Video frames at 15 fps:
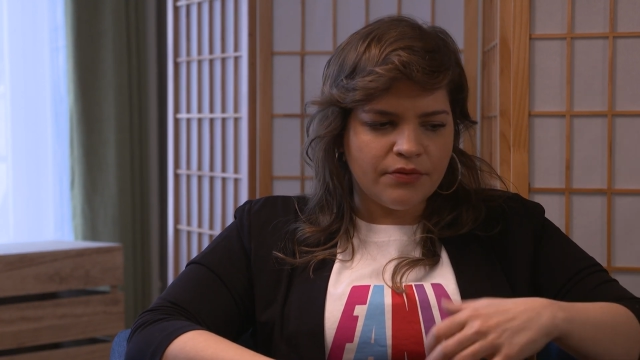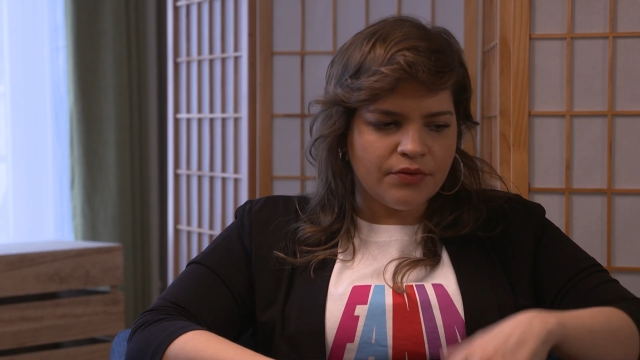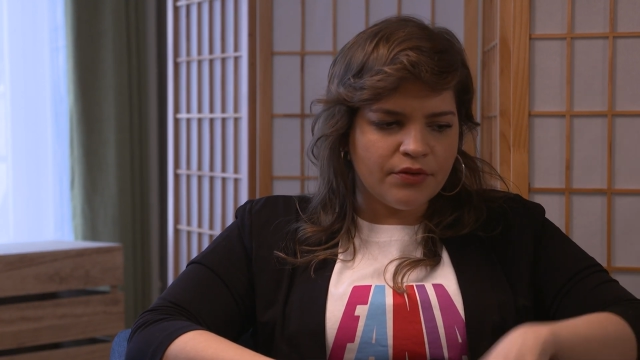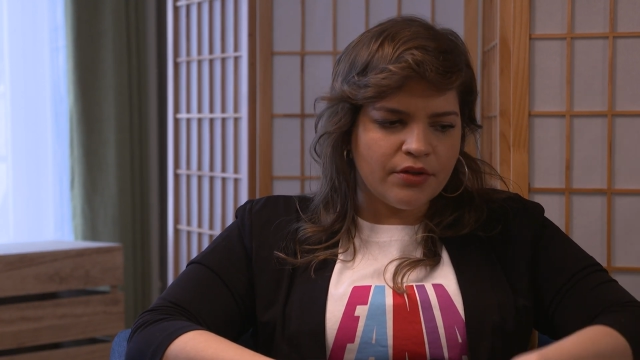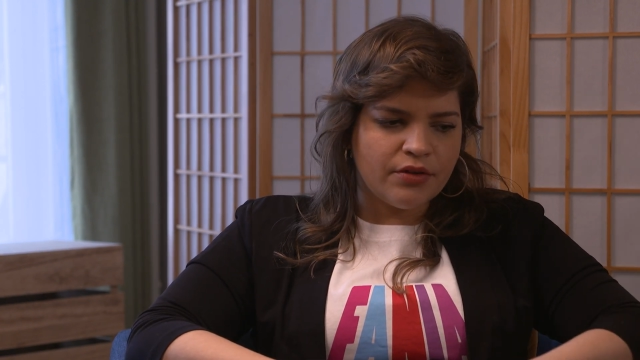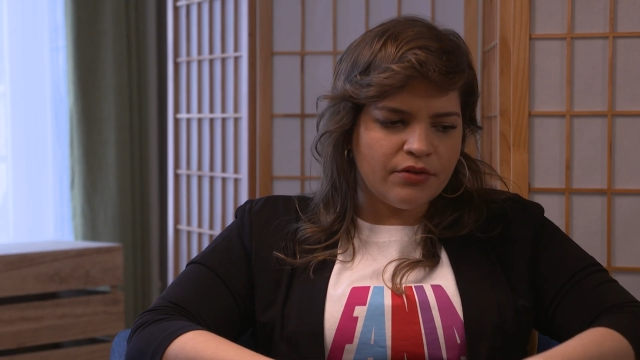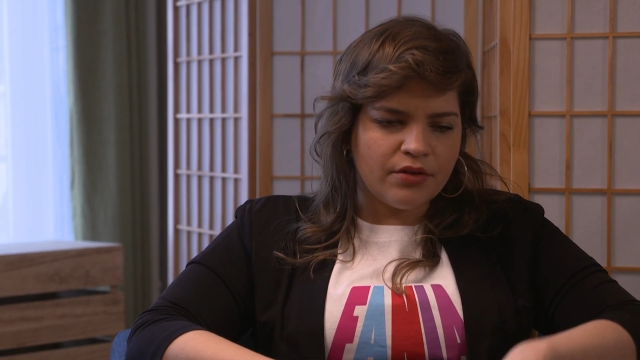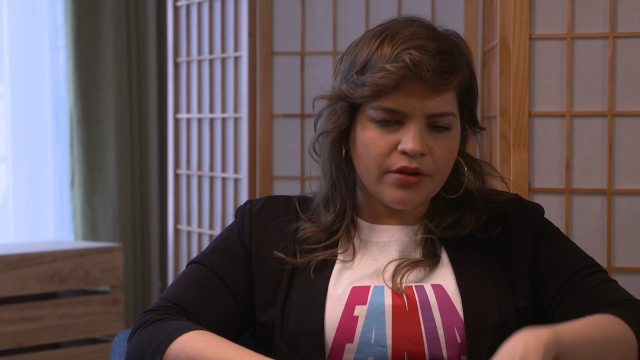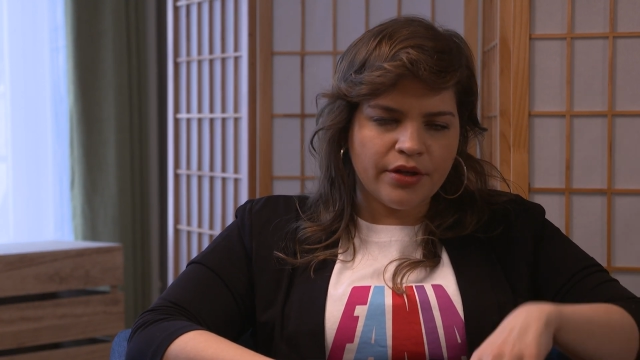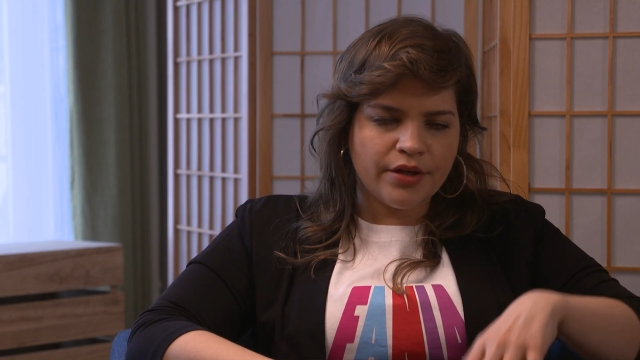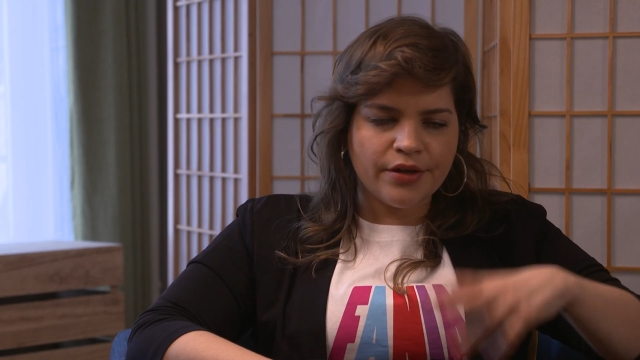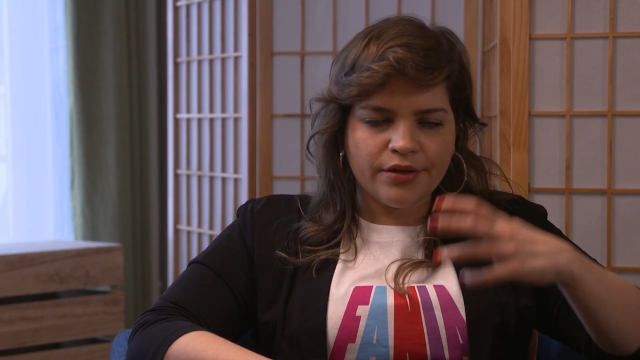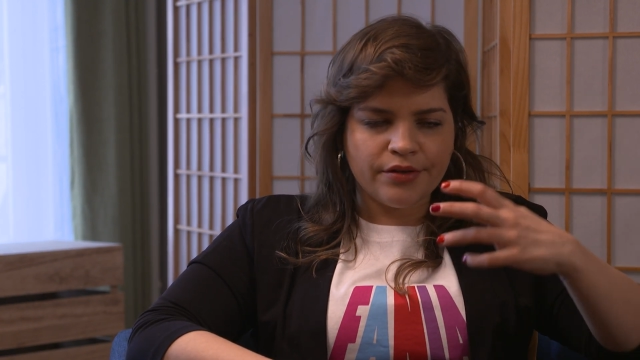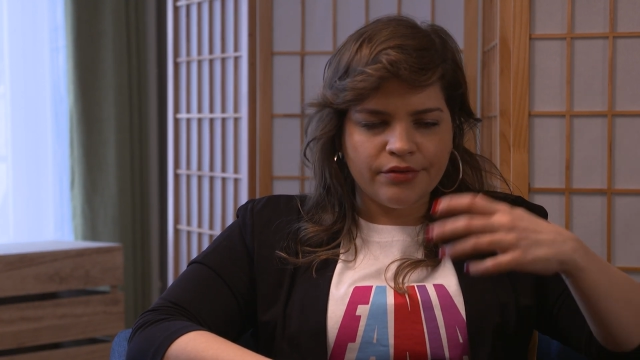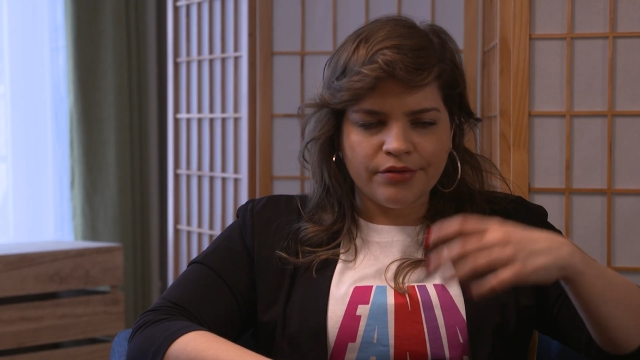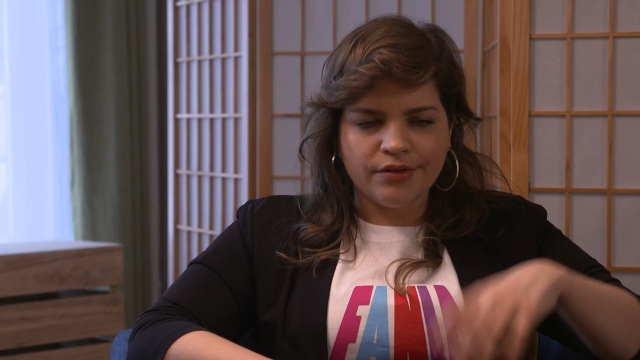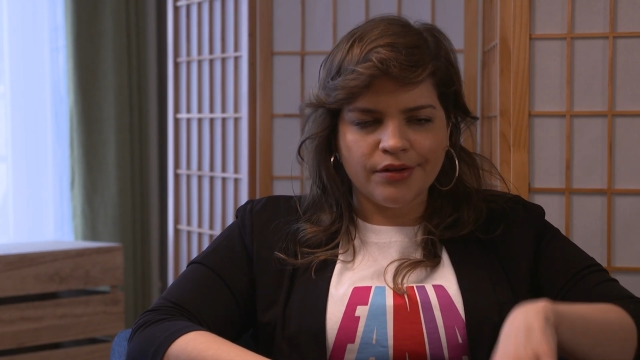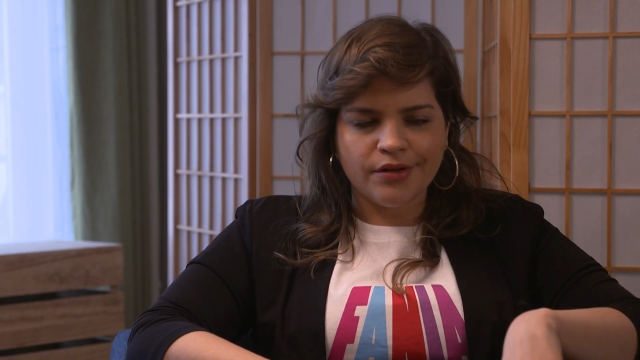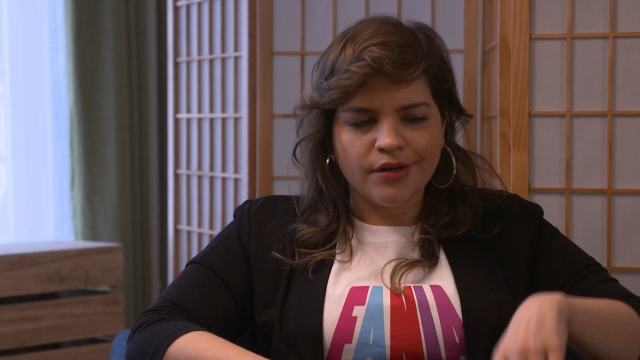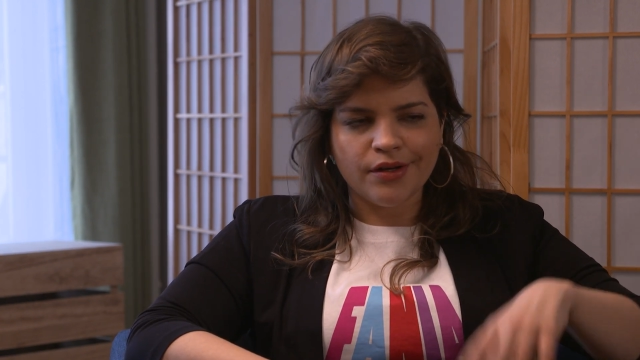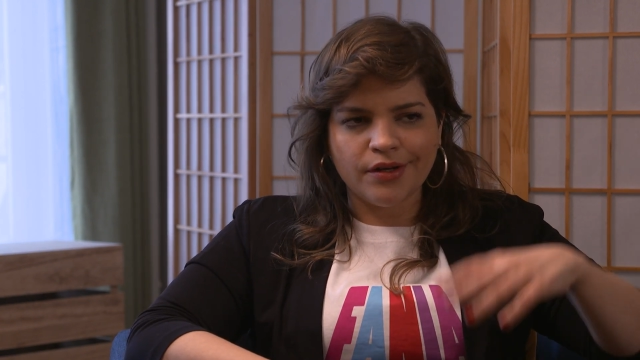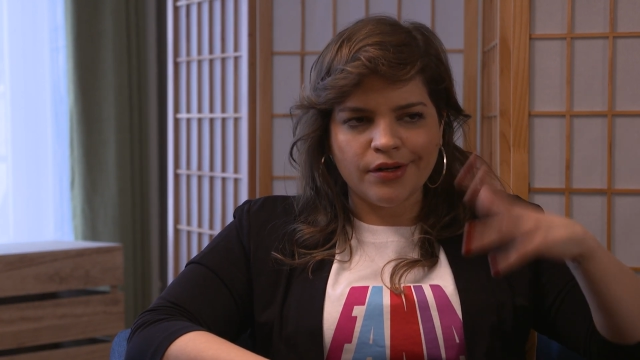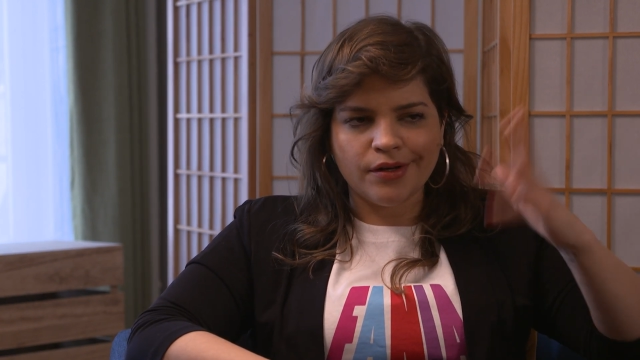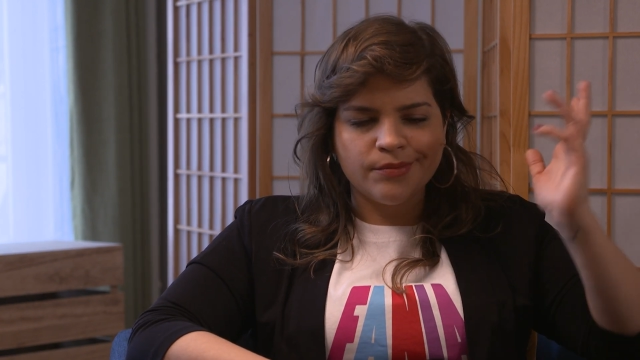for this thing is tonight.